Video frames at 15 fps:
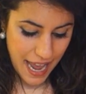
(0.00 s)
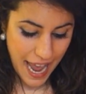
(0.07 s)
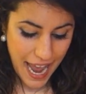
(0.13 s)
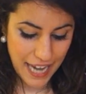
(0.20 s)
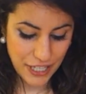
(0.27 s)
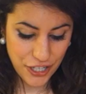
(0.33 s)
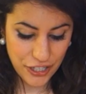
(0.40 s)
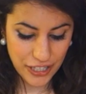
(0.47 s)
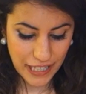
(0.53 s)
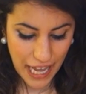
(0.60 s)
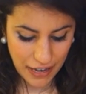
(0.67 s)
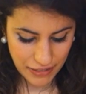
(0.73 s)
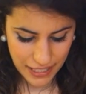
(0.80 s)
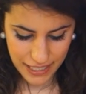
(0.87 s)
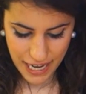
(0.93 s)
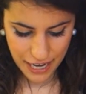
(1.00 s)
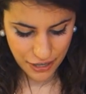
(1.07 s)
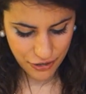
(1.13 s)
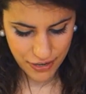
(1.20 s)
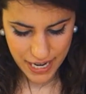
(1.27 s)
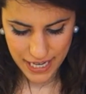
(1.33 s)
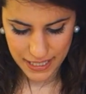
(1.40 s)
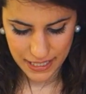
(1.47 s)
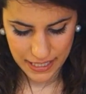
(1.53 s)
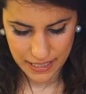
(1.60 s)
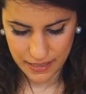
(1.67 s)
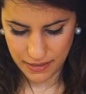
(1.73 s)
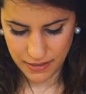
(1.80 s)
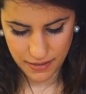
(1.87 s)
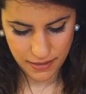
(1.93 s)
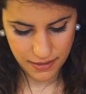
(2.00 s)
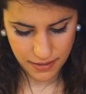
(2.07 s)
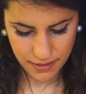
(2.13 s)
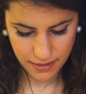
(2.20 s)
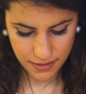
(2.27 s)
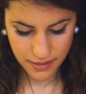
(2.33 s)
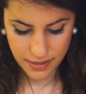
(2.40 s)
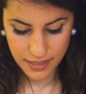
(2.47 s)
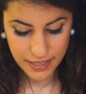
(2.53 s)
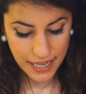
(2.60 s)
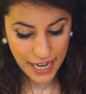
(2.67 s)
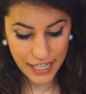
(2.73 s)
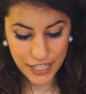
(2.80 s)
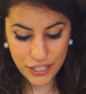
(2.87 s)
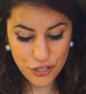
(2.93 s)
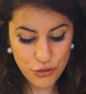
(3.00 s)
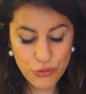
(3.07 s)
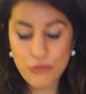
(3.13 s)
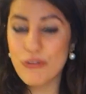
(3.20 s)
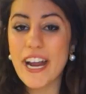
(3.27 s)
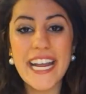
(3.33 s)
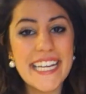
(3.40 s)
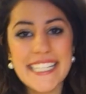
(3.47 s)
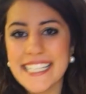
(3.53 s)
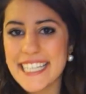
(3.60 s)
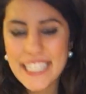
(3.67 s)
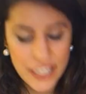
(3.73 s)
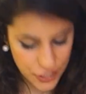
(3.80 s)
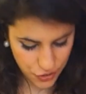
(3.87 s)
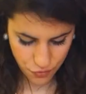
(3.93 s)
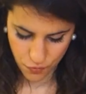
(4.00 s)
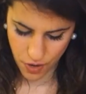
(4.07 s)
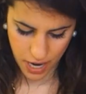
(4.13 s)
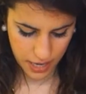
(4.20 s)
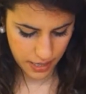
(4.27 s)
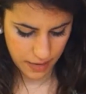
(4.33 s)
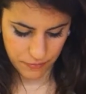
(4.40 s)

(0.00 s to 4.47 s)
And you're allowed to get crazy. Get as crazy as you want.